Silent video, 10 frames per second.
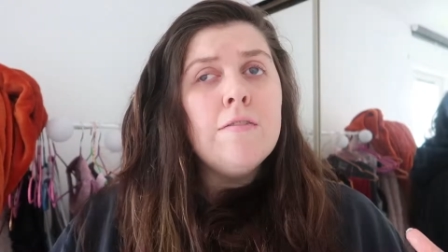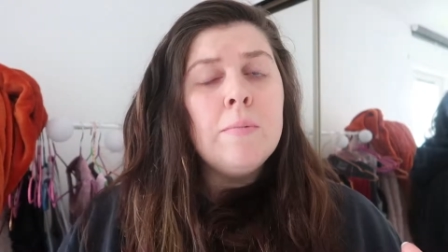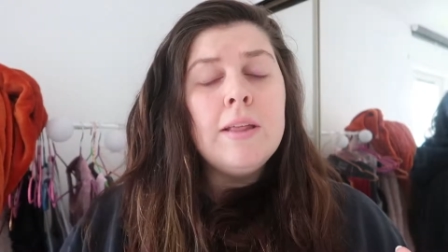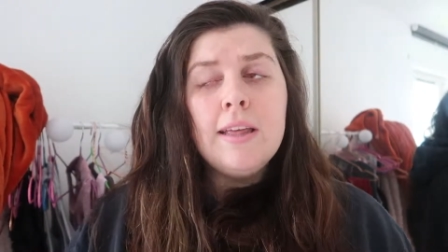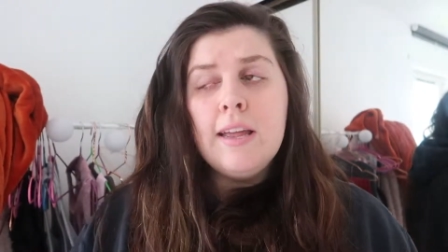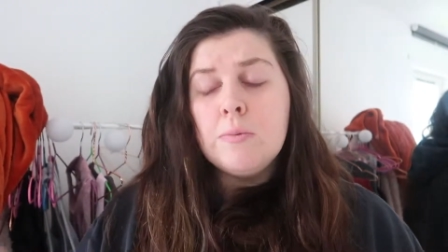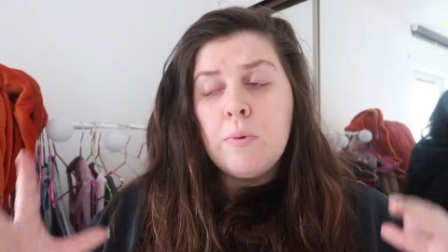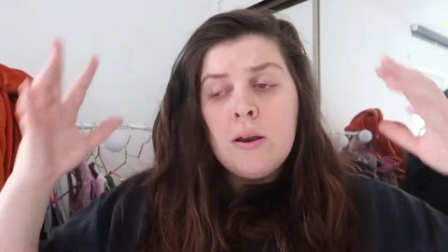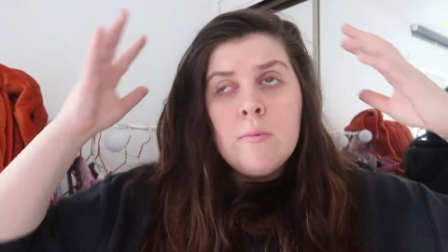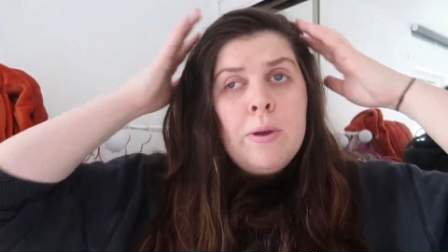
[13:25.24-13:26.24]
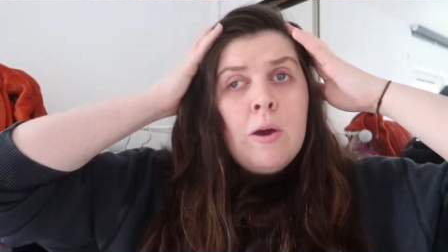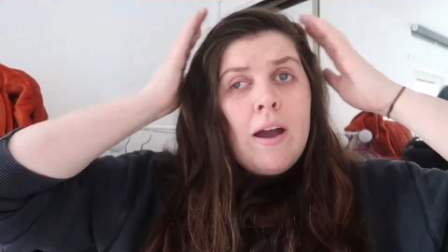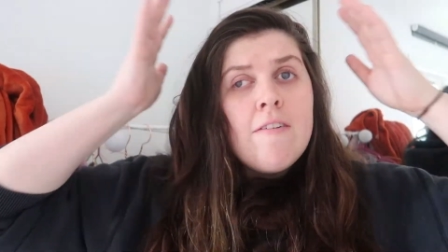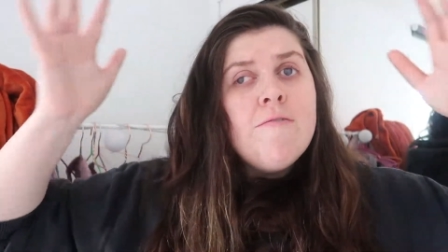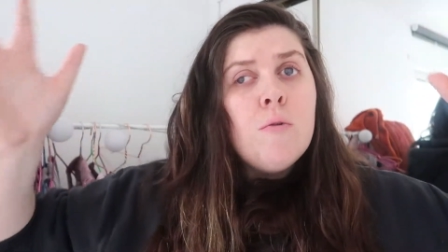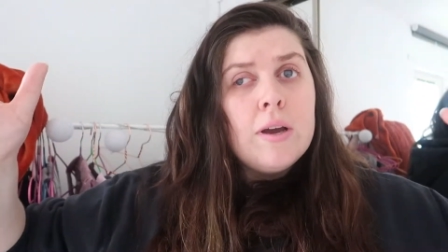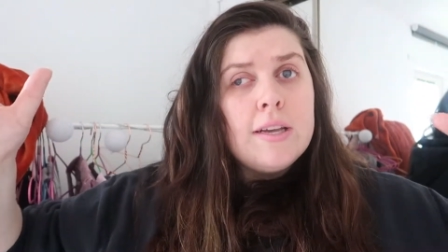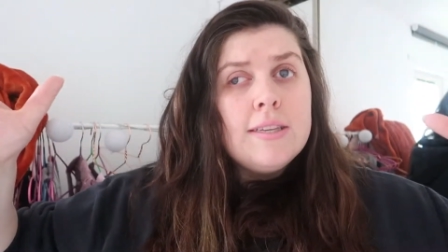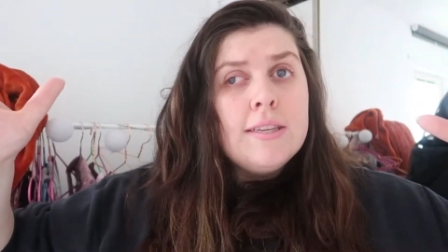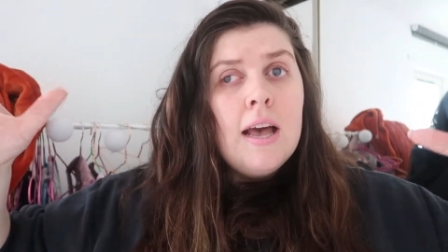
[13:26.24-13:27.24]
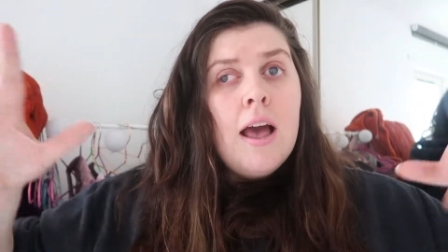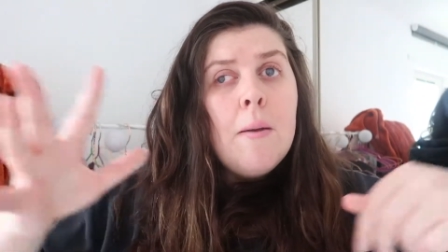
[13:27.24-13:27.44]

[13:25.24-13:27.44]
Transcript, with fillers: for me and it's quite, been quite a focus